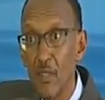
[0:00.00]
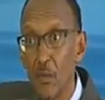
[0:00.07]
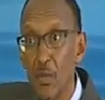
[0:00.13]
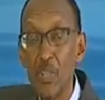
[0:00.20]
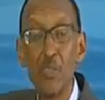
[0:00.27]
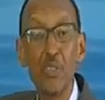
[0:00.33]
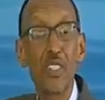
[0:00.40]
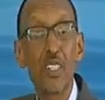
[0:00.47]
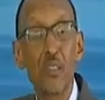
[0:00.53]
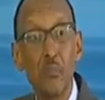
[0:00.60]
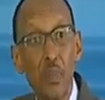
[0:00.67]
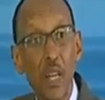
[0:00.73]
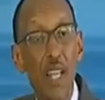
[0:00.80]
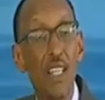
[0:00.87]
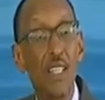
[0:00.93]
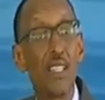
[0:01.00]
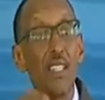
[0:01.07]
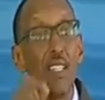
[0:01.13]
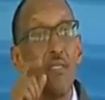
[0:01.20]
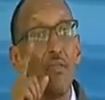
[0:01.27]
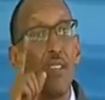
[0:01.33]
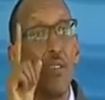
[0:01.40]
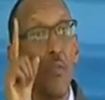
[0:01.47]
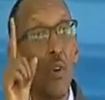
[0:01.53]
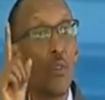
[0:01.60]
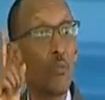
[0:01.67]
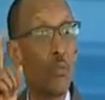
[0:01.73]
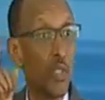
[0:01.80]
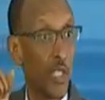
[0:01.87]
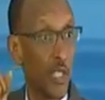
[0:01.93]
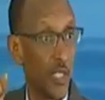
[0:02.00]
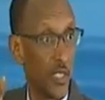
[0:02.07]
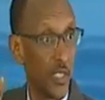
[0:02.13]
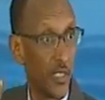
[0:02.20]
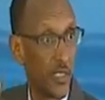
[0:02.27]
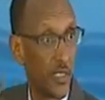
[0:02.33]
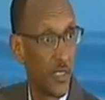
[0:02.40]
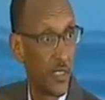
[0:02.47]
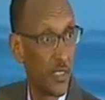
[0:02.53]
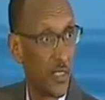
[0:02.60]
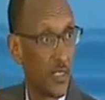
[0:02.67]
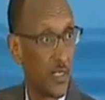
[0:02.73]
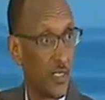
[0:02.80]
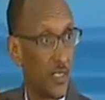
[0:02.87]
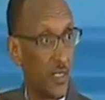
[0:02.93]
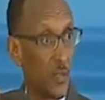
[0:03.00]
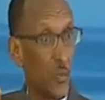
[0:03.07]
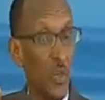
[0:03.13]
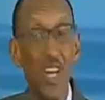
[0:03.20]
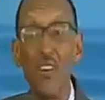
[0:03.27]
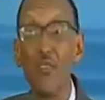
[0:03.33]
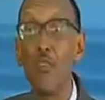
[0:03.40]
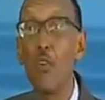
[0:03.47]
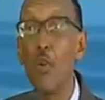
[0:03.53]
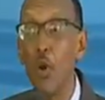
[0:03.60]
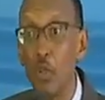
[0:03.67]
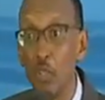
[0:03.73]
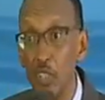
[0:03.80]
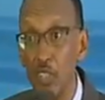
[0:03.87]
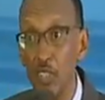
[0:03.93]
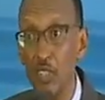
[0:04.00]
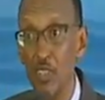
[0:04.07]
We are not supplying even one bullet. We have not.